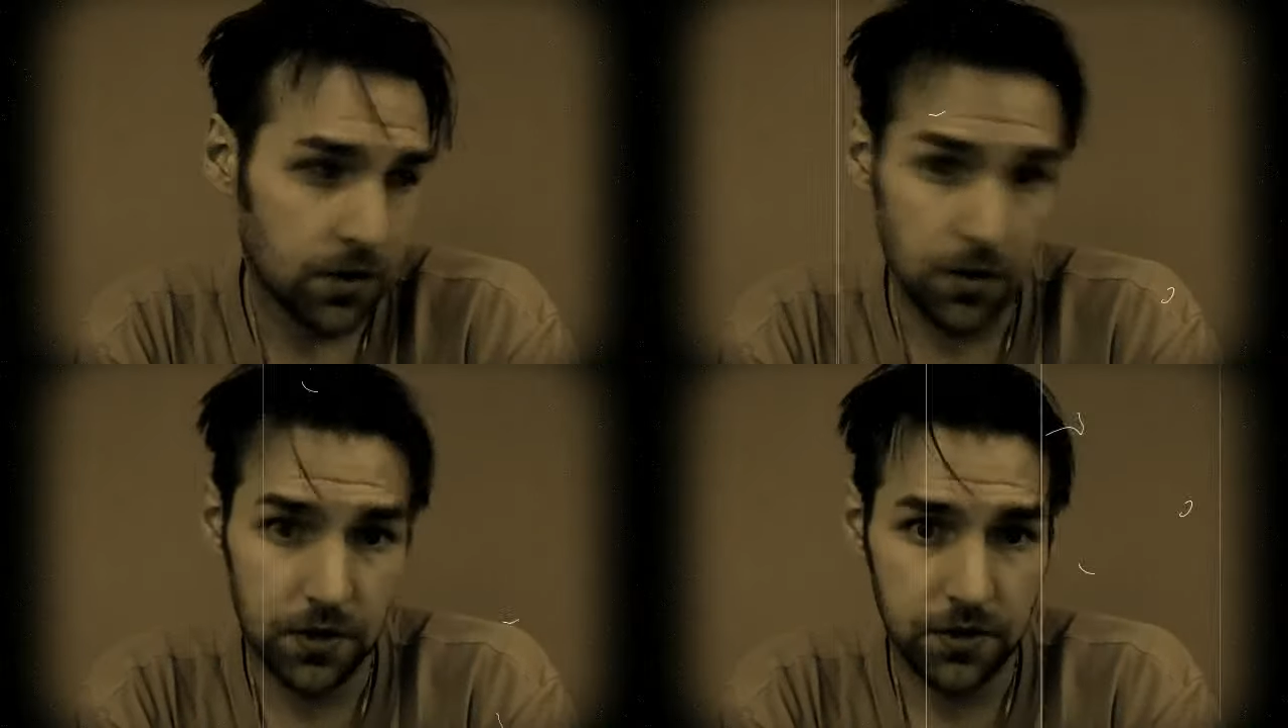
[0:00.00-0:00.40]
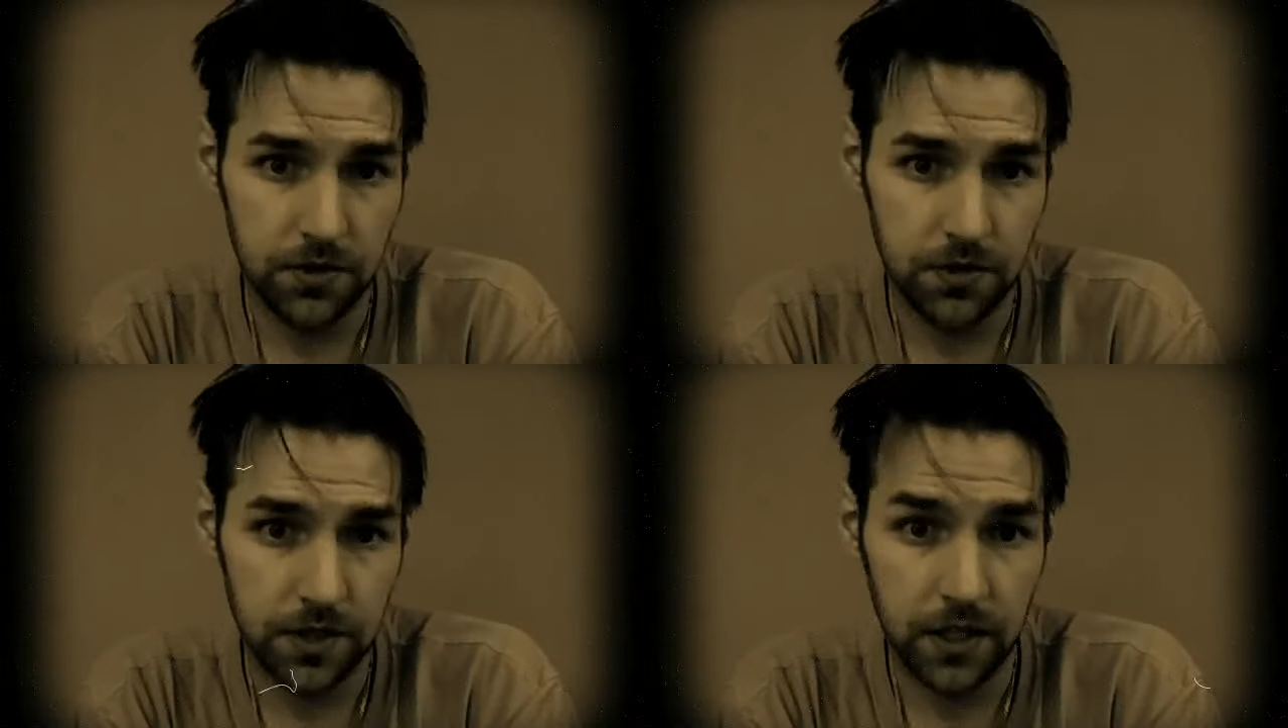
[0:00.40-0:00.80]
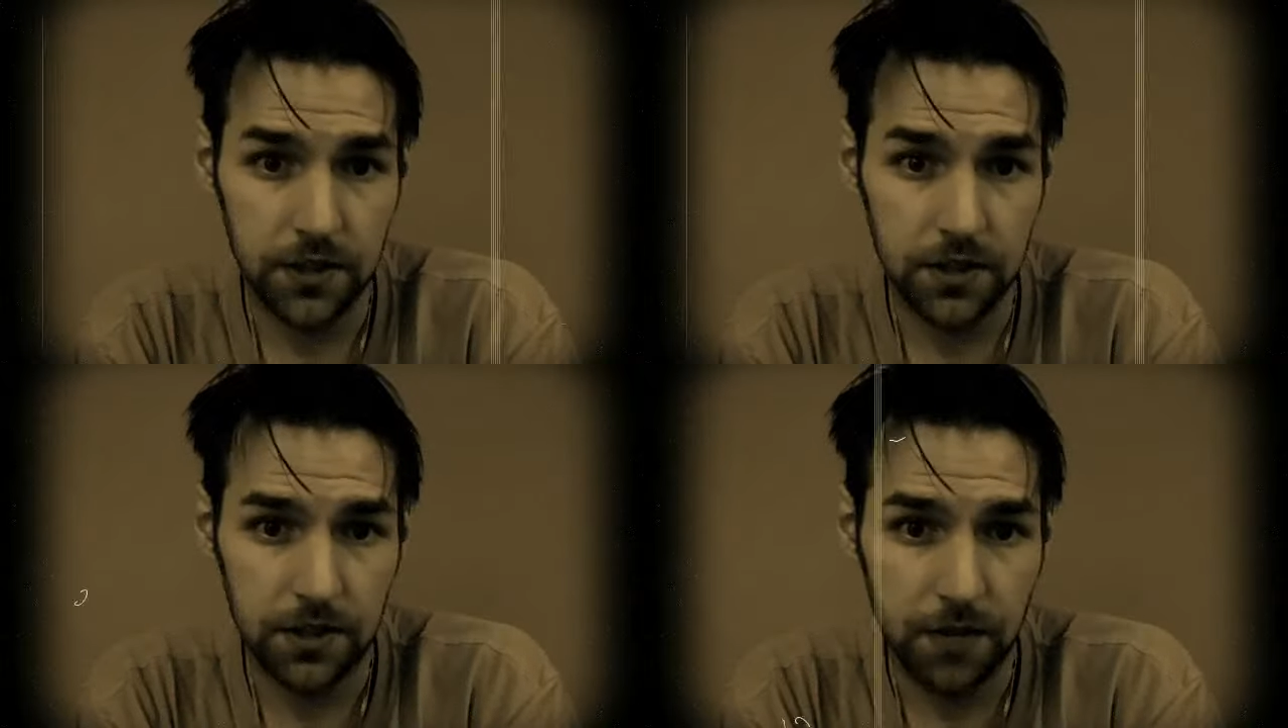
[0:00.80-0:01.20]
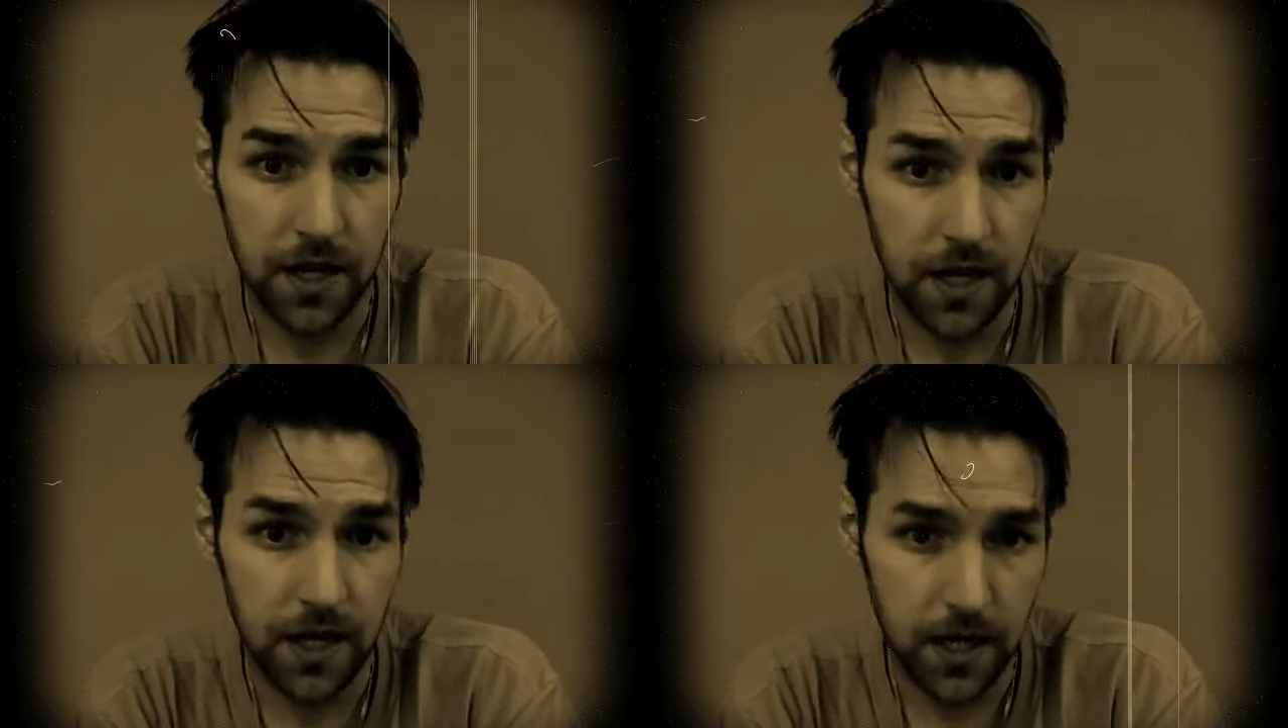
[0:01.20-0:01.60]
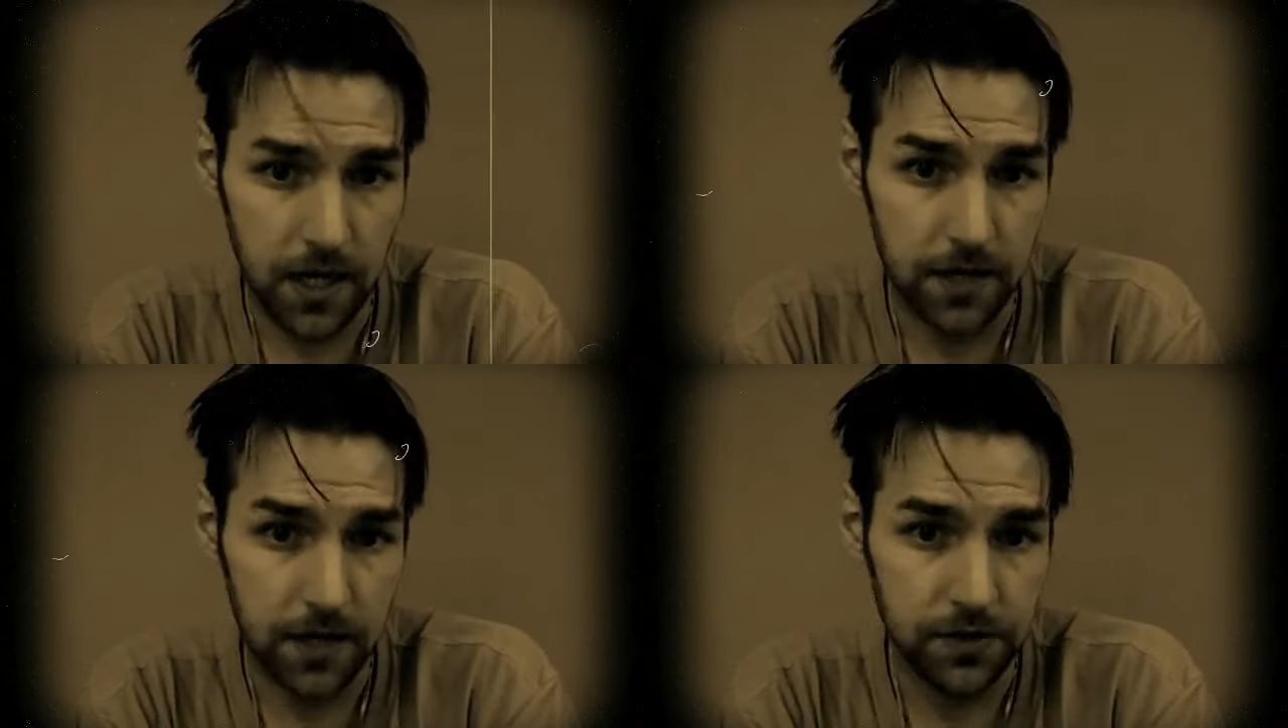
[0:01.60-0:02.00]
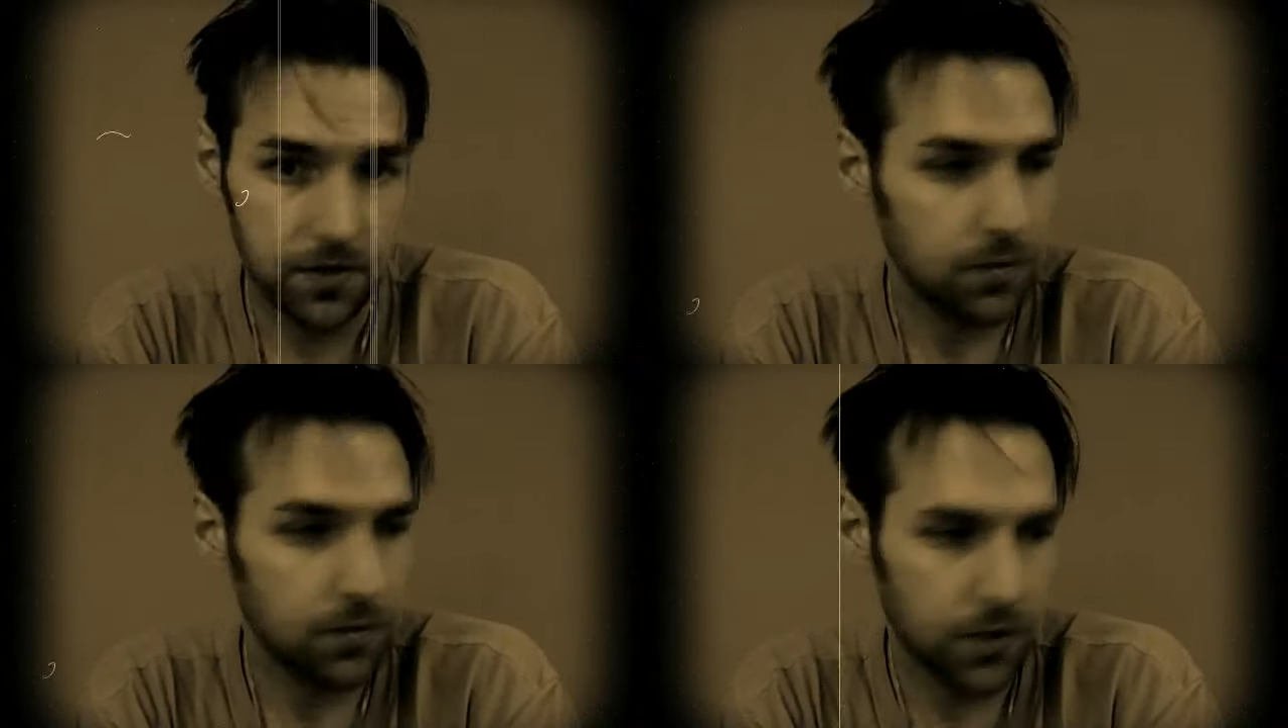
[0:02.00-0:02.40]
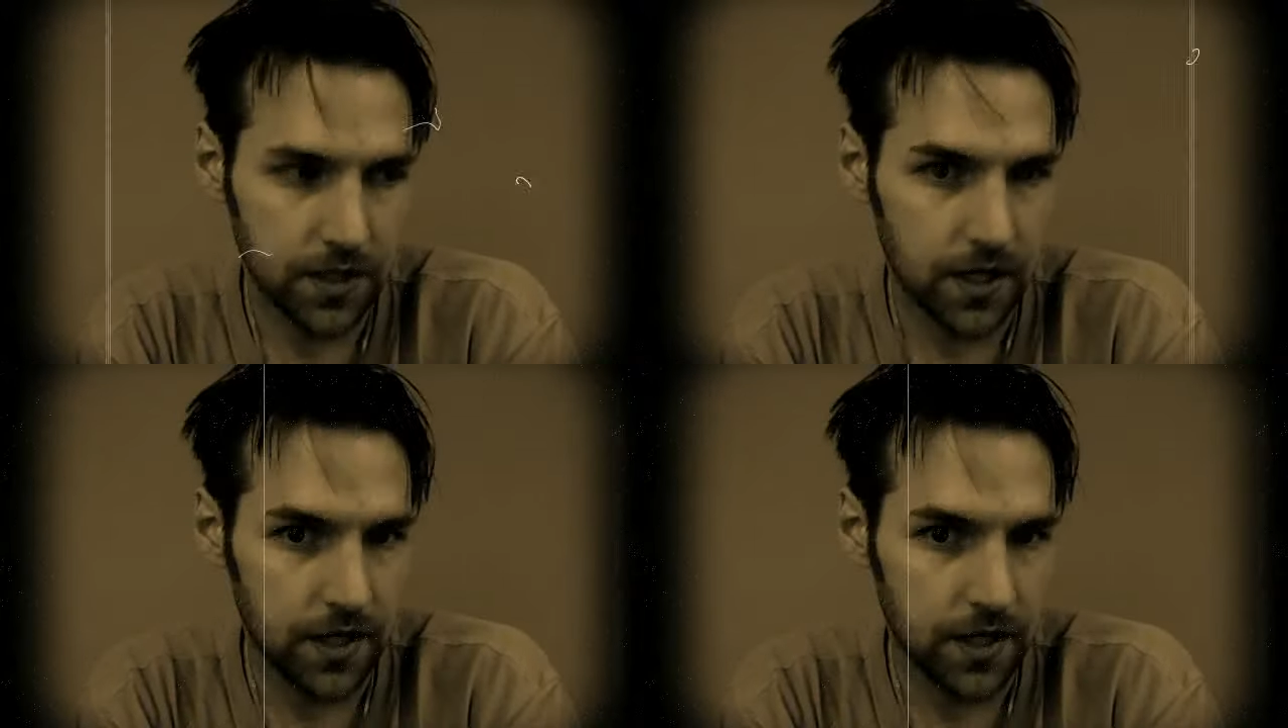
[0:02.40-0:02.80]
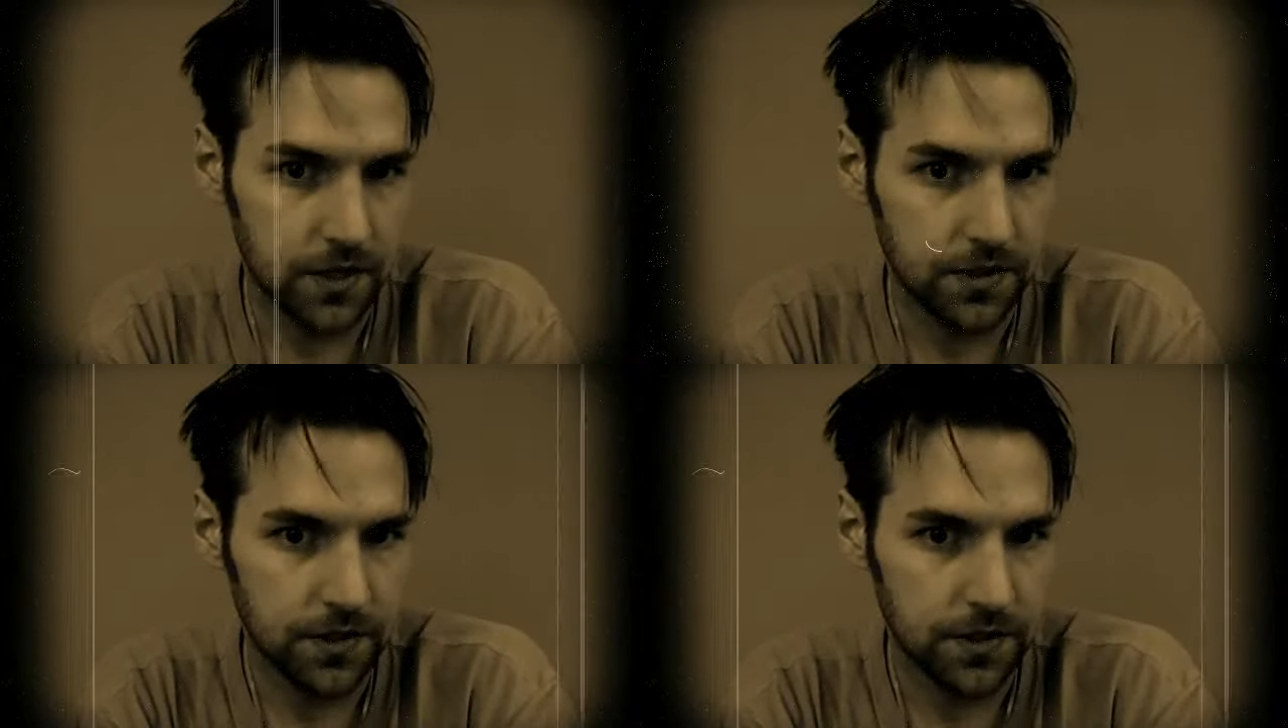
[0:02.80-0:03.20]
he's intelligent man, honest. Well, he's not honest.